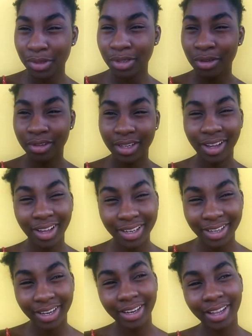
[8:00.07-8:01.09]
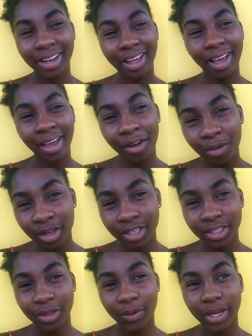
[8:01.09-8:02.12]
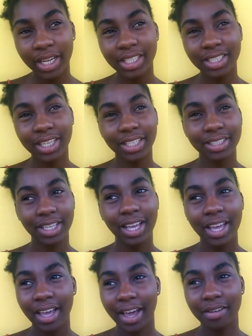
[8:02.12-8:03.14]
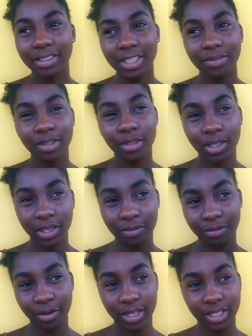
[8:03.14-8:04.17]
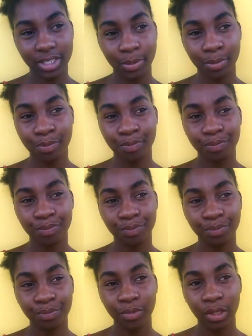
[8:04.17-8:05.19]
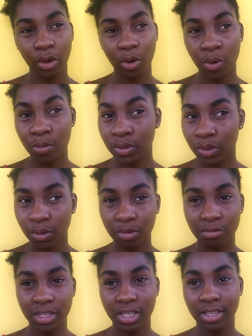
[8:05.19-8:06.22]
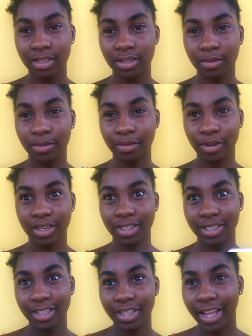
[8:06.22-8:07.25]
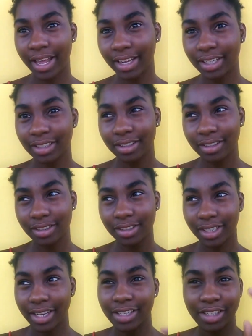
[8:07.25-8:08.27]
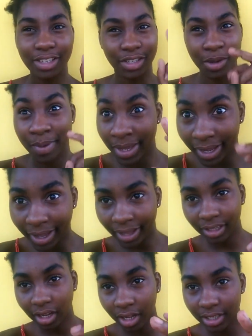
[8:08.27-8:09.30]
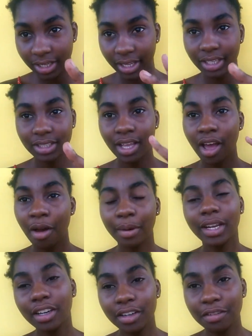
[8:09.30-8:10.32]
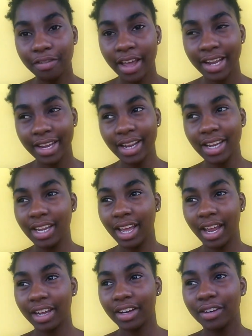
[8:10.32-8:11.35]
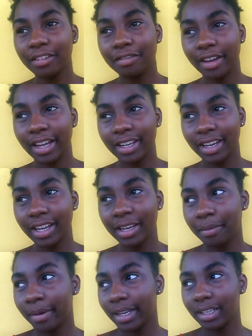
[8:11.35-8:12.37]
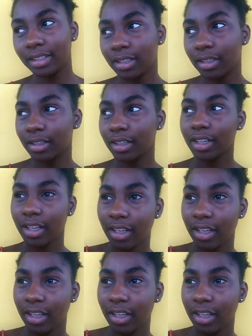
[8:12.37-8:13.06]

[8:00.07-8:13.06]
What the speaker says: putting out the content that I want to watch. Because I was even looking for some homeschool videos for like in the Jamaican context, but I couldn't find any, and I couldn't find anybody to